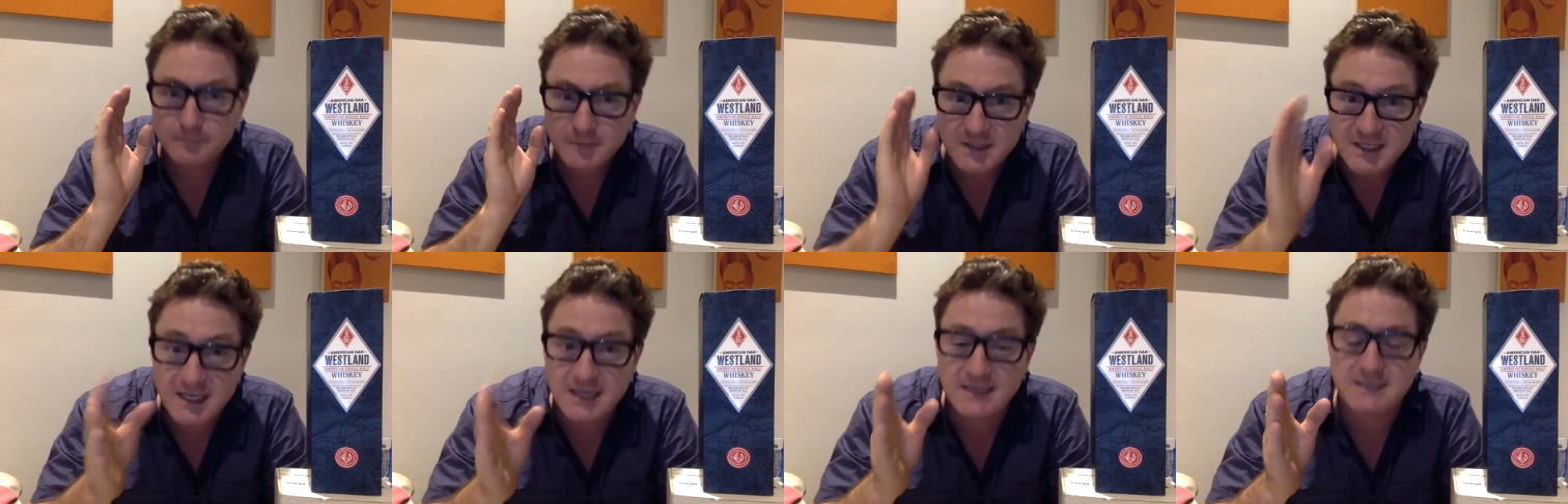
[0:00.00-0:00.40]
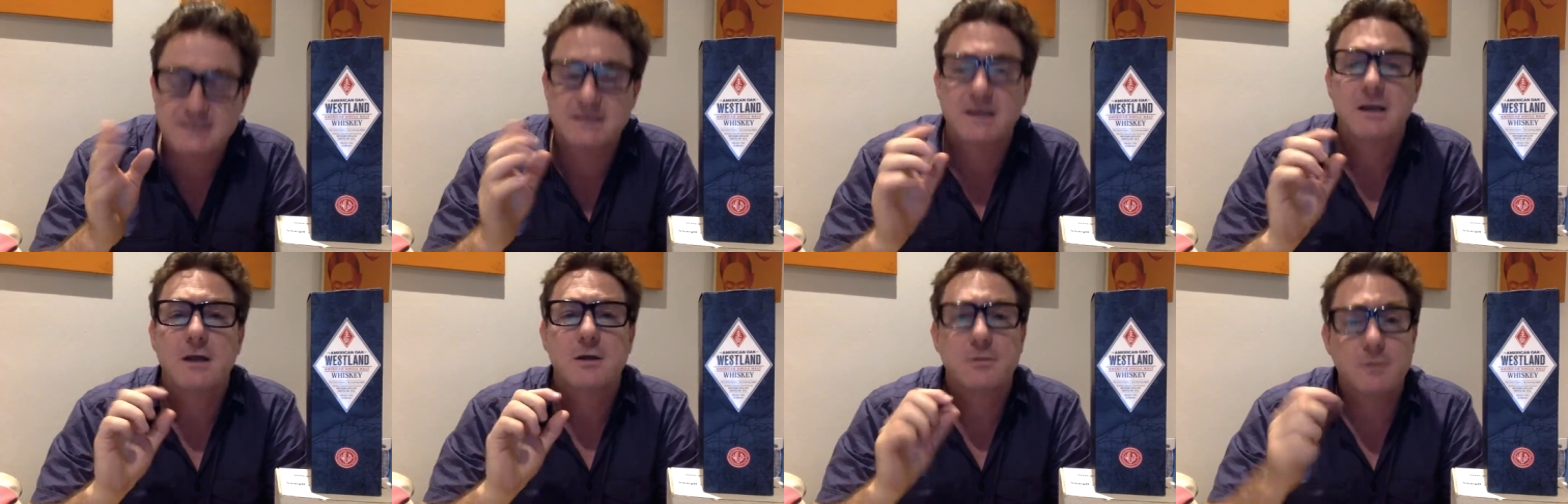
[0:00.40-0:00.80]

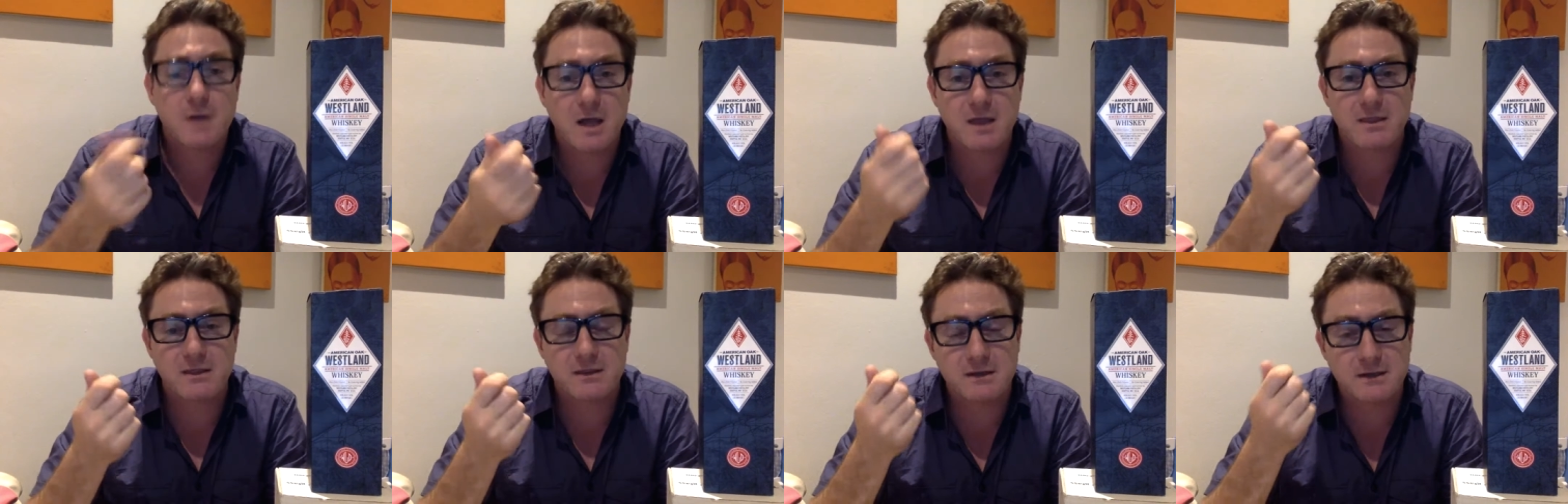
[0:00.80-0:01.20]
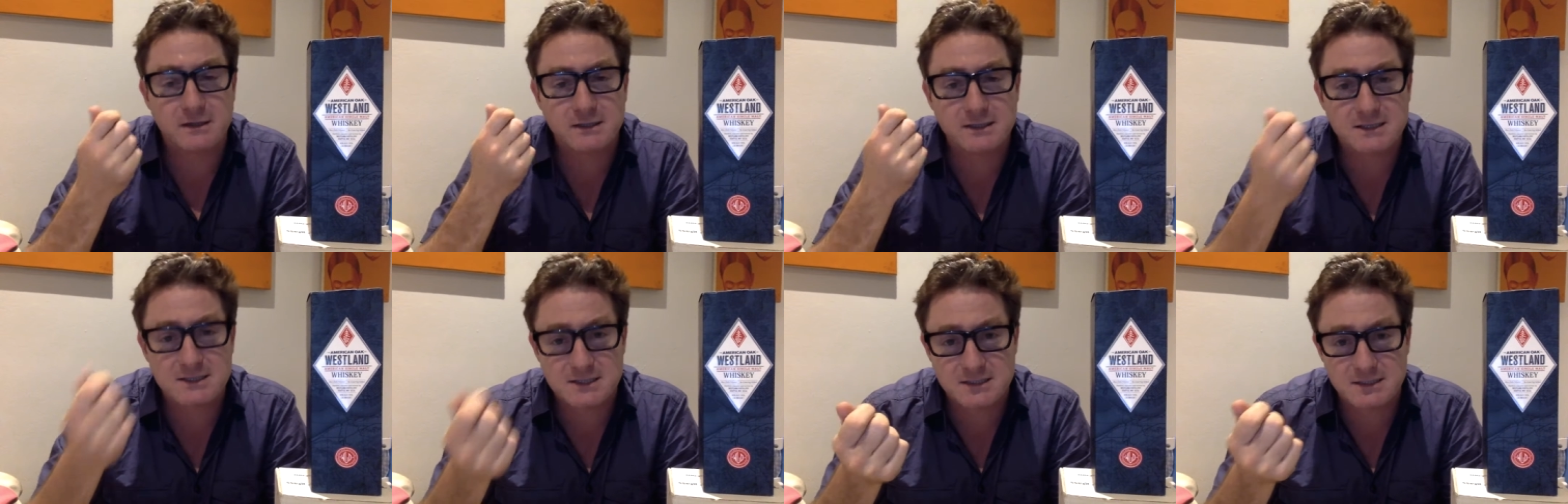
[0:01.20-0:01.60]
yeast rather than a
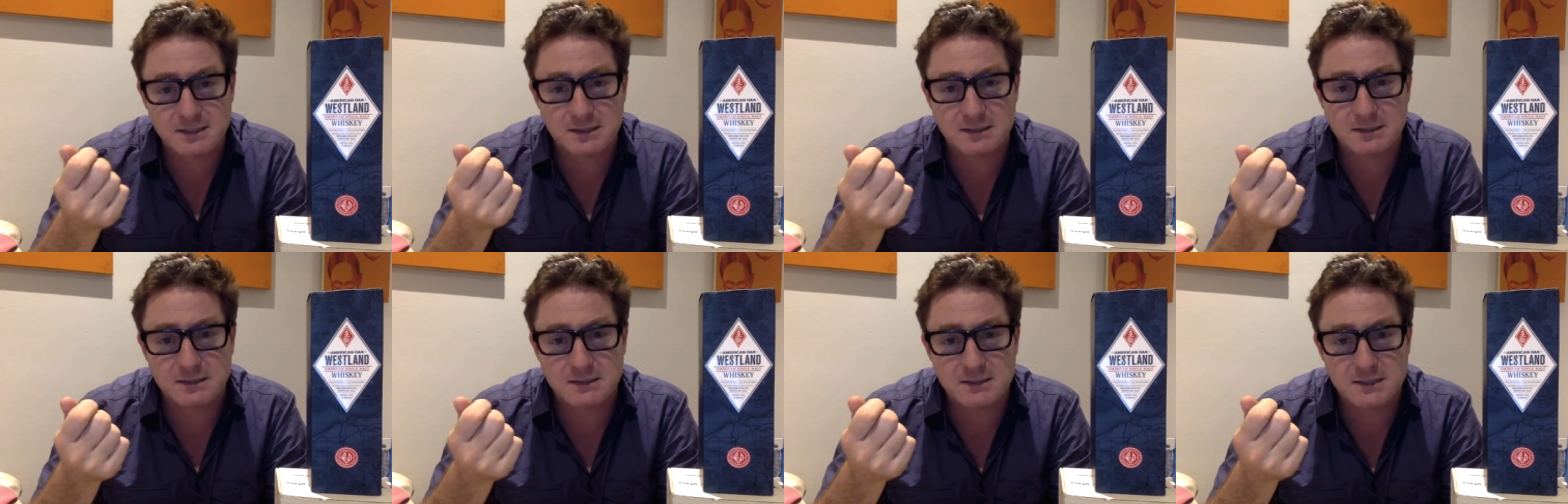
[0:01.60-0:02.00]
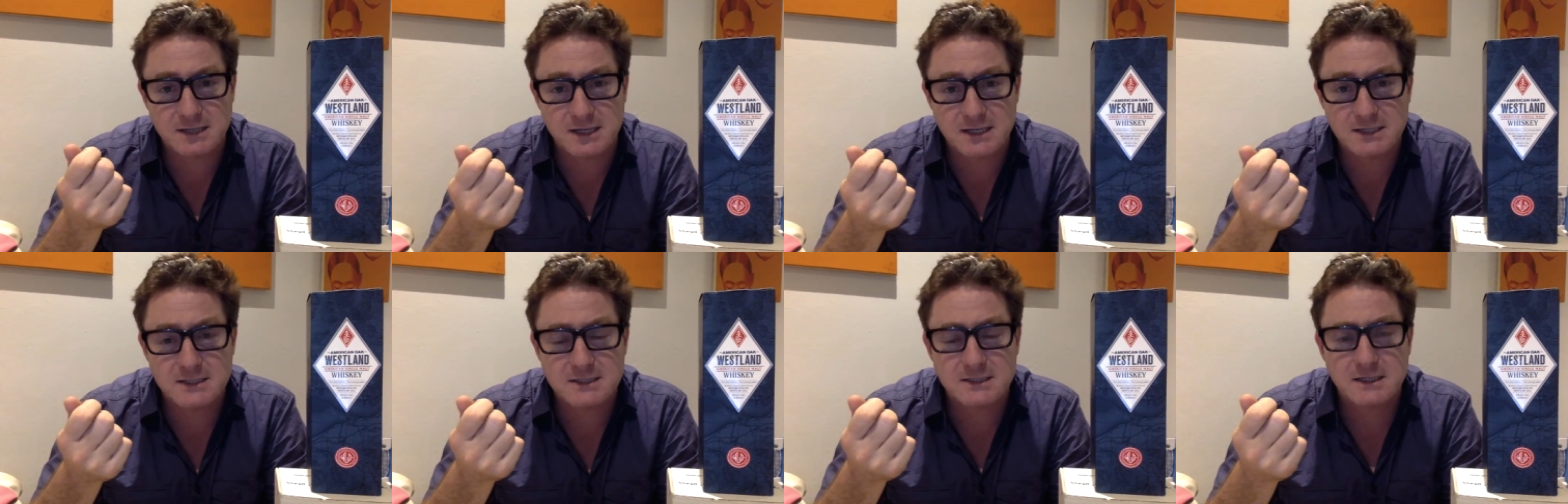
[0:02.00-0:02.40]
distiller's
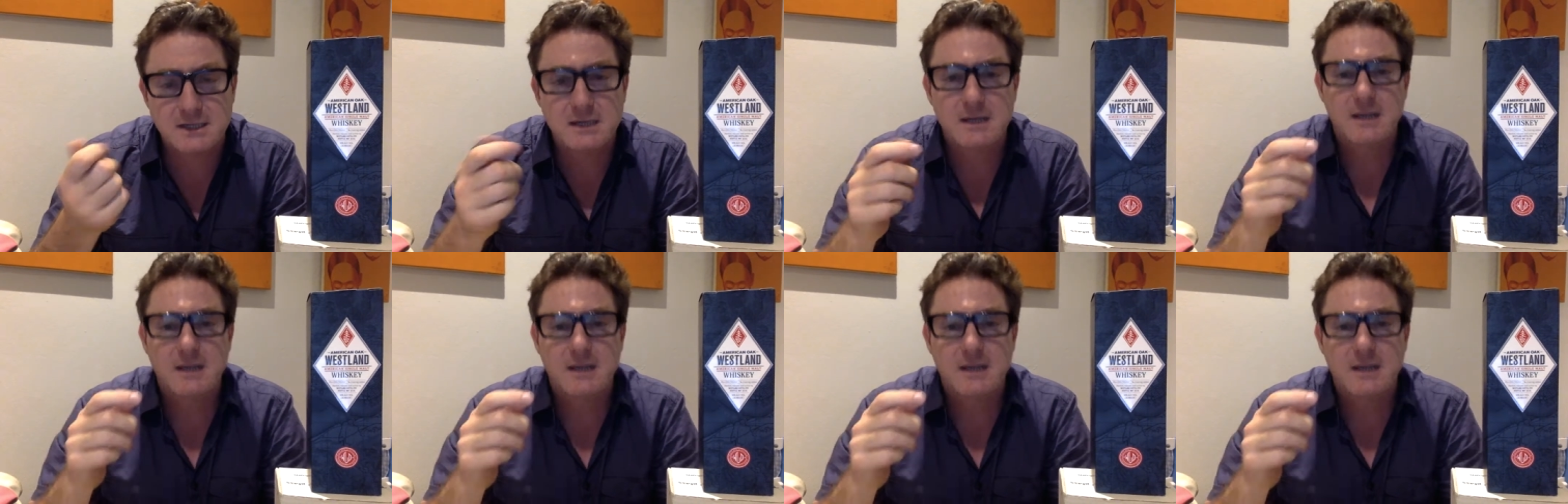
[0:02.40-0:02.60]
yeast.